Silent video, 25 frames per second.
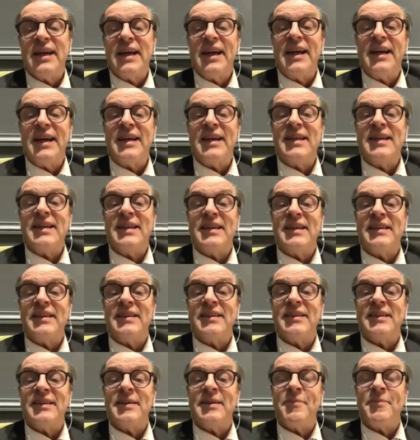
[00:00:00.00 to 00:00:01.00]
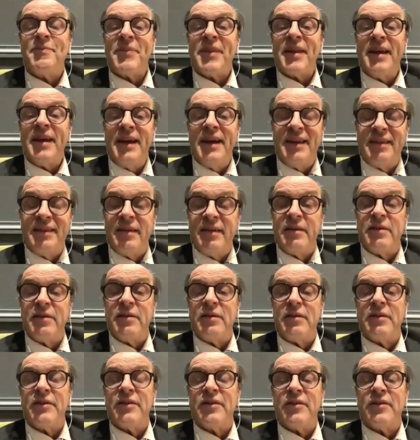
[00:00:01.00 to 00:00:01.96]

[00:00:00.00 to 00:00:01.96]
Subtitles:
and eternal.